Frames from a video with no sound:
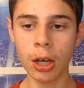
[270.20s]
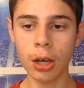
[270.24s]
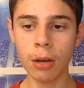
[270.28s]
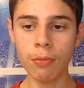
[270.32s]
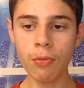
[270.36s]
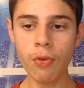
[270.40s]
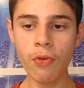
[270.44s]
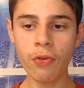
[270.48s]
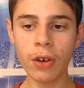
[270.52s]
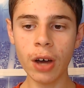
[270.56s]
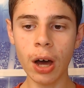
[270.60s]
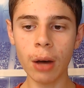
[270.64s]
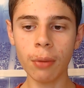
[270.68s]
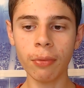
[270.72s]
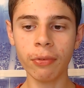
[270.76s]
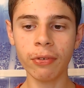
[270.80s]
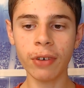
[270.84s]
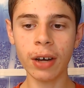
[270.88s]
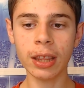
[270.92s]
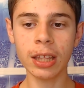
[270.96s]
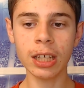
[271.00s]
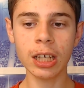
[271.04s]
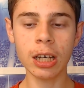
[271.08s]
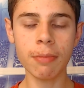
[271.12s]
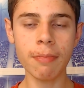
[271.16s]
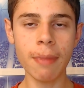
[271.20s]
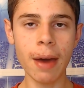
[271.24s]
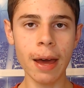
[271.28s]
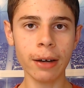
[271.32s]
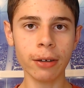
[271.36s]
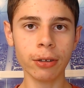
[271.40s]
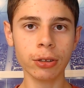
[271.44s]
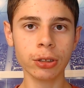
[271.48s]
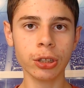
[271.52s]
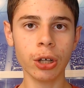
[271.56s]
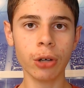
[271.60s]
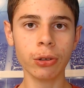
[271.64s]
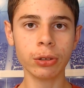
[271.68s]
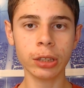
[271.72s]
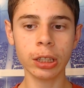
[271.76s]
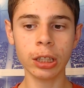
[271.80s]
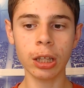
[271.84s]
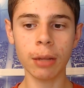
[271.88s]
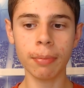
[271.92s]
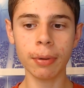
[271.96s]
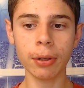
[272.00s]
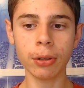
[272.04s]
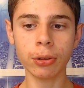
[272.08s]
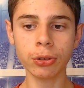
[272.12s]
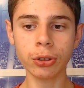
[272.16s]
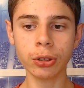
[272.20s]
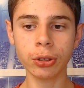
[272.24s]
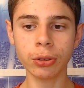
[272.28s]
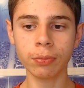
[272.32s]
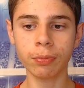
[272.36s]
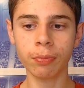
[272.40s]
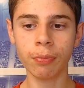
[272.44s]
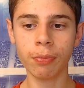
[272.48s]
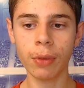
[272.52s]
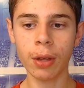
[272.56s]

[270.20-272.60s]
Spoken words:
Moving on, we've got the Commanders hosting the Bills.